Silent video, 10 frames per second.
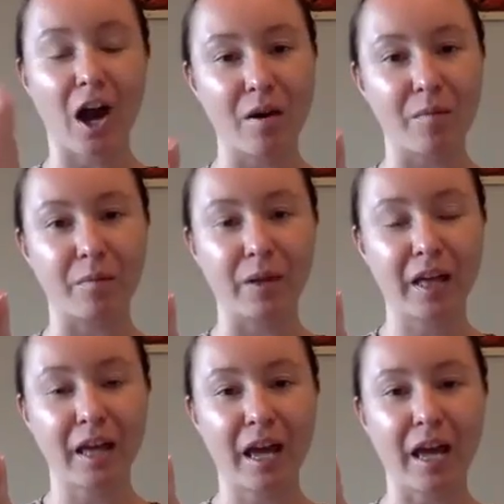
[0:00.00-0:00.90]
come
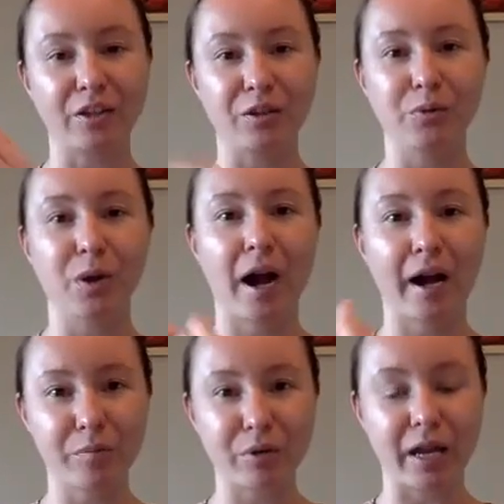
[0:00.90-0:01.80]
and you
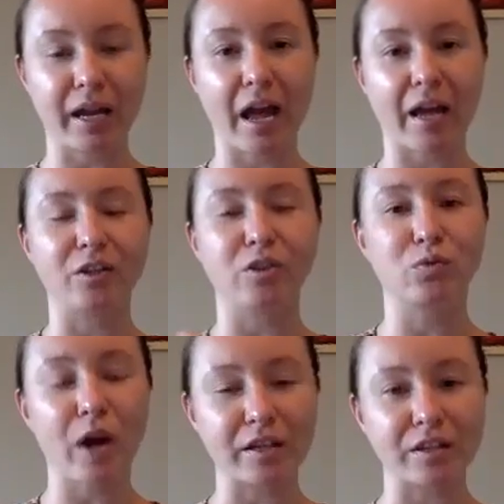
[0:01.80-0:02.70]
hibernate and you
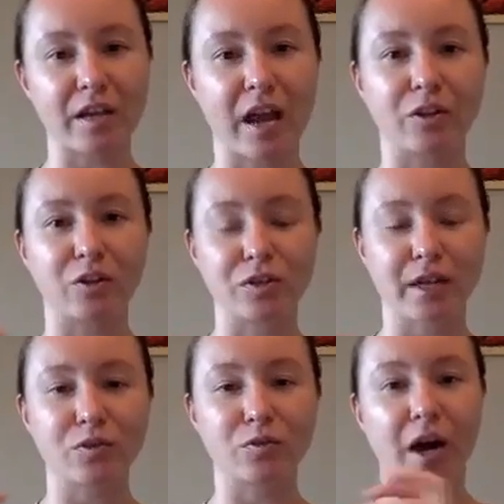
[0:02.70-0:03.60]
rest and your
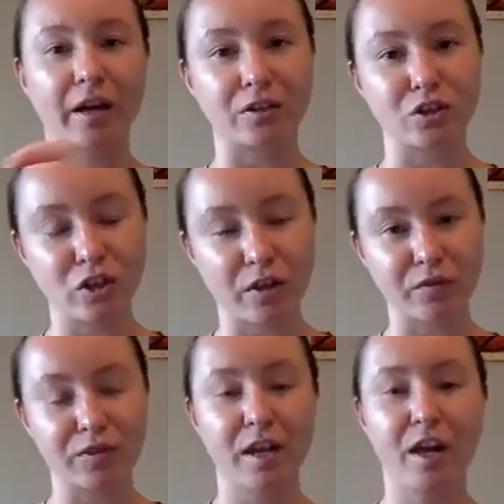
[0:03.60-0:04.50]
schedule kind of
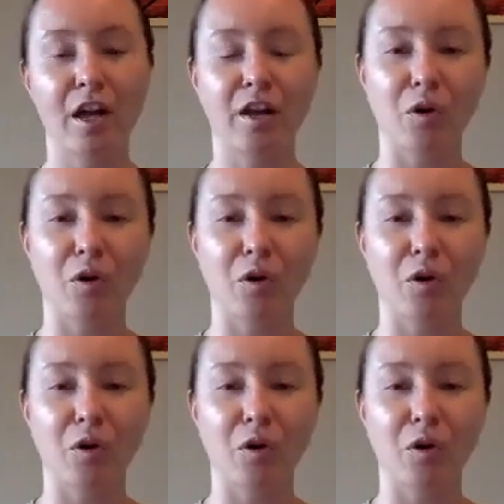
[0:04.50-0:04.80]
shifts. And